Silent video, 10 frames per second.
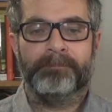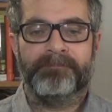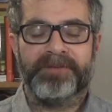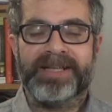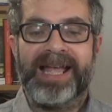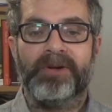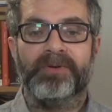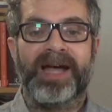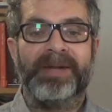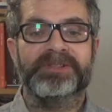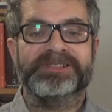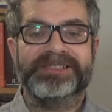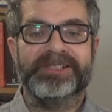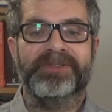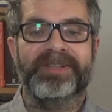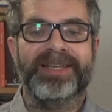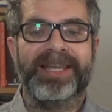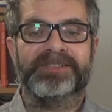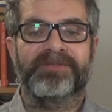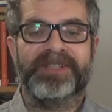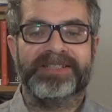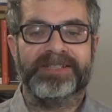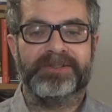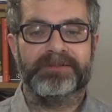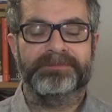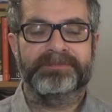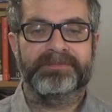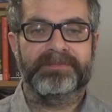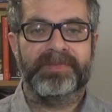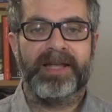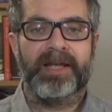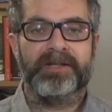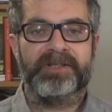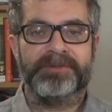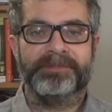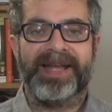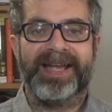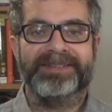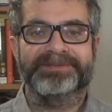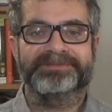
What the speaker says: For now, I will see you in the next video. Goodbye.